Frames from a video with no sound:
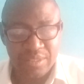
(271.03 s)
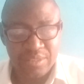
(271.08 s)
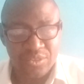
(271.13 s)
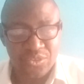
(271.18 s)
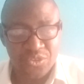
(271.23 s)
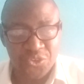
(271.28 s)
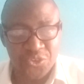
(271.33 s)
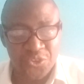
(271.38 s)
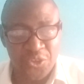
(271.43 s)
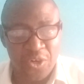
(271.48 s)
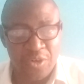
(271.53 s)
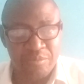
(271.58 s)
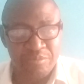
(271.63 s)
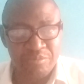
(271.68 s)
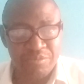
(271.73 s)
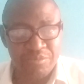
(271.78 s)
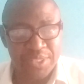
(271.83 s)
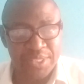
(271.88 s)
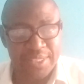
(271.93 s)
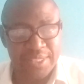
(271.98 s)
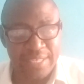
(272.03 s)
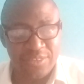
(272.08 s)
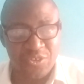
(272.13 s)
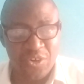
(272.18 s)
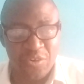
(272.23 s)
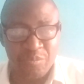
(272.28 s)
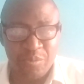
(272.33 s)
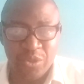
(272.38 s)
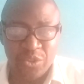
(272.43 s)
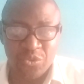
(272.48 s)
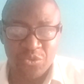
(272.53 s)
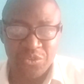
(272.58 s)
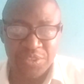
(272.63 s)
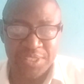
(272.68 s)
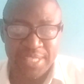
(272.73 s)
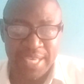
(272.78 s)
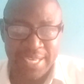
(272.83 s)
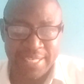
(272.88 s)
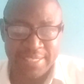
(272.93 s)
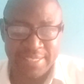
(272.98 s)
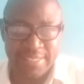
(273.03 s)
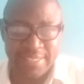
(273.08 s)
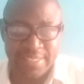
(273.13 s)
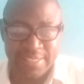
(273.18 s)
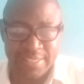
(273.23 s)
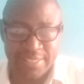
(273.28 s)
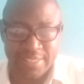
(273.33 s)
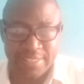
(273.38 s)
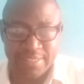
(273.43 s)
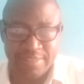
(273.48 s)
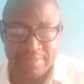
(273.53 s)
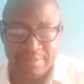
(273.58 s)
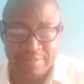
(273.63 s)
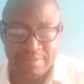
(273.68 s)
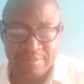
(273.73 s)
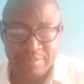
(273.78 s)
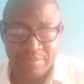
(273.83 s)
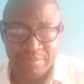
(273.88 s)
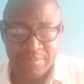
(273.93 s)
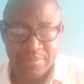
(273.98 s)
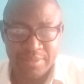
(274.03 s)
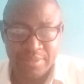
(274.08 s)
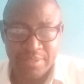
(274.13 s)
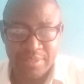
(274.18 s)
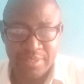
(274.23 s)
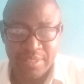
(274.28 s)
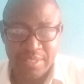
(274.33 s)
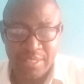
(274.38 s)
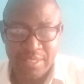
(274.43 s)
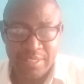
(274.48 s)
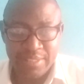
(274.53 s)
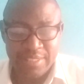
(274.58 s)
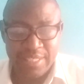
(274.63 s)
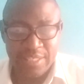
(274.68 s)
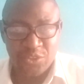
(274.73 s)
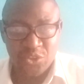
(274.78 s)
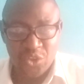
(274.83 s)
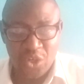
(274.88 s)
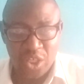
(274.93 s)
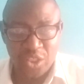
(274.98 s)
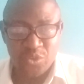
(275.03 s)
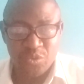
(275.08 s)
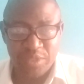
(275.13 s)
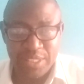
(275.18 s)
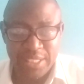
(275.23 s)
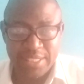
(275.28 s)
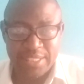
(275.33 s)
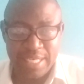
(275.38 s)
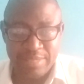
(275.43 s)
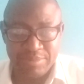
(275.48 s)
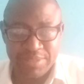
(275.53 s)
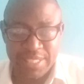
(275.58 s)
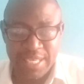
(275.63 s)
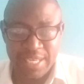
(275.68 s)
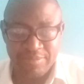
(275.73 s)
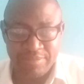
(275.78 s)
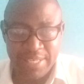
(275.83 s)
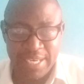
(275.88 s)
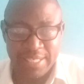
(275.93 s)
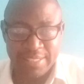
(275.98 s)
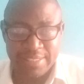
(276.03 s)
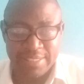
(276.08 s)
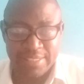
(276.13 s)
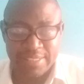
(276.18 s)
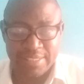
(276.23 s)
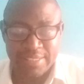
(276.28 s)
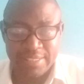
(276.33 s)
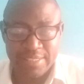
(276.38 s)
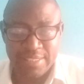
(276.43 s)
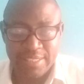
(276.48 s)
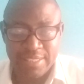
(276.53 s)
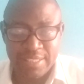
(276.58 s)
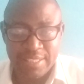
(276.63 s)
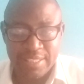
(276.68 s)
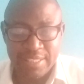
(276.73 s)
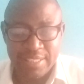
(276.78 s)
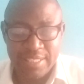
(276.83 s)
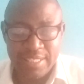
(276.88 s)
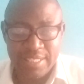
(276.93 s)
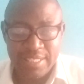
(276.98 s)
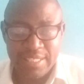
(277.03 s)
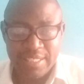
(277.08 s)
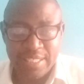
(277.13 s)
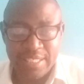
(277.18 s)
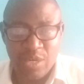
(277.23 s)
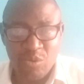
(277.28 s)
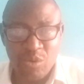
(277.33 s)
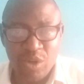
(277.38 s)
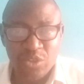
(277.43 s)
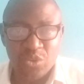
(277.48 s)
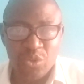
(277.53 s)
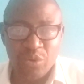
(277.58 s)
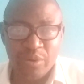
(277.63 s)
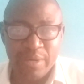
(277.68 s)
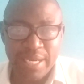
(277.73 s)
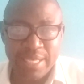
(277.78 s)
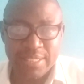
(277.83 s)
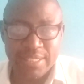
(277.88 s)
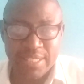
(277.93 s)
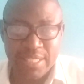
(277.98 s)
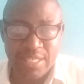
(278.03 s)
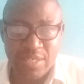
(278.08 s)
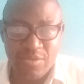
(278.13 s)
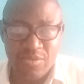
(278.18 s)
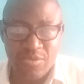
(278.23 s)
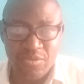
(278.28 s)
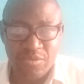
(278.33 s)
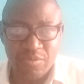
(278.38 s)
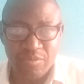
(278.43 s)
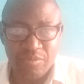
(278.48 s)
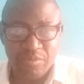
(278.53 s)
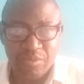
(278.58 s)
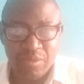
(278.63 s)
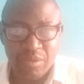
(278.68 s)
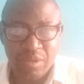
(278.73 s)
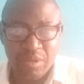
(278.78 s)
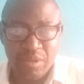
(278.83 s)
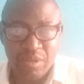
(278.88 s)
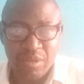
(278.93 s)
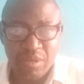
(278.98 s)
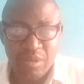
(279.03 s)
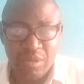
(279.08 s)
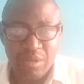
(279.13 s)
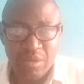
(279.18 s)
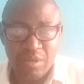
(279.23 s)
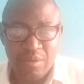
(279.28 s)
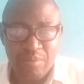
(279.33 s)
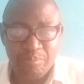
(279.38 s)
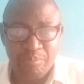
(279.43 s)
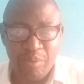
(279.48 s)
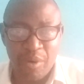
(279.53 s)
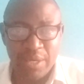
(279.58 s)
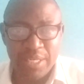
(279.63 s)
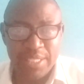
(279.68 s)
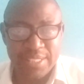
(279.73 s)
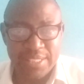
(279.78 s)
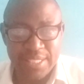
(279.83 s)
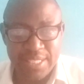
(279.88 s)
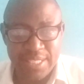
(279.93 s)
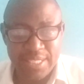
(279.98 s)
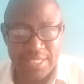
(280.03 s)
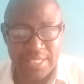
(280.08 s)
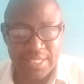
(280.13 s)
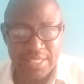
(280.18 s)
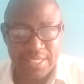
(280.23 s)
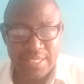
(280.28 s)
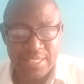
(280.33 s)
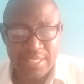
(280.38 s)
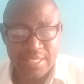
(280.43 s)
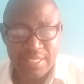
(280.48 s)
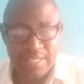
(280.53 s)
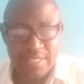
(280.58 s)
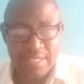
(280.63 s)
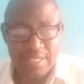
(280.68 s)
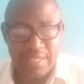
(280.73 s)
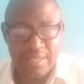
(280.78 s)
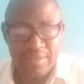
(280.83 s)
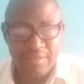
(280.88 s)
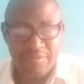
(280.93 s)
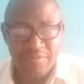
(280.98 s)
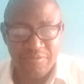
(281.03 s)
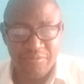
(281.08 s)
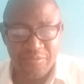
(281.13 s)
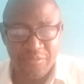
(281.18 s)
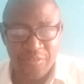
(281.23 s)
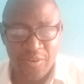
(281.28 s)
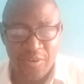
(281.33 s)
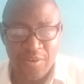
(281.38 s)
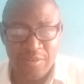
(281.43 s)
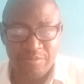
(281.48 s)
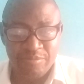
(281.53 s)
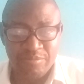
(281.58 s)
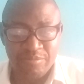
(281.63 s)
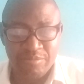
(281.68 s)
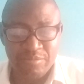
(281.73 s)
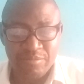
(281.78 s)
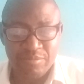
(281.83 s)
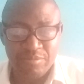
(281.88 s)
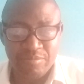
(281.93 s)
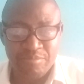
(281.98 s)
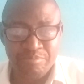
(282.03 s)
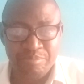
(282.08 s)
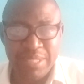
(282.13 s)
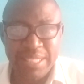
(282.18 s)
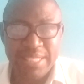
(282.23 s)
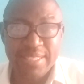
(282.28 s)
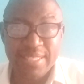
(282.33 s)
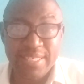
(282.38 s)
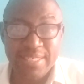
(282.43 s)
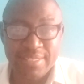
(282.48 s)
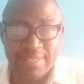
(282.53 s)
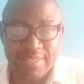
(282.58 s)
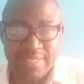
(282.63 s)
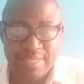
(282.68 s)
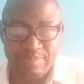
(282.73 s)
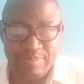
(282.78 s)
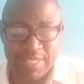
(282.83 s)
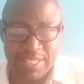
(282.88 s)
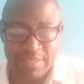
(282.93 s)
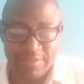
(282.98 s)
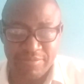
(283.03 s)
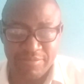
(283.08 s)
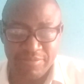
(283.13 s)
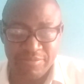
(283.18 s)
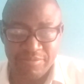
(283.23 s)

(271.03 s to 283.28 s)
some set of political scientists, they thought within themselves that they want to rescue politics from being descriptive.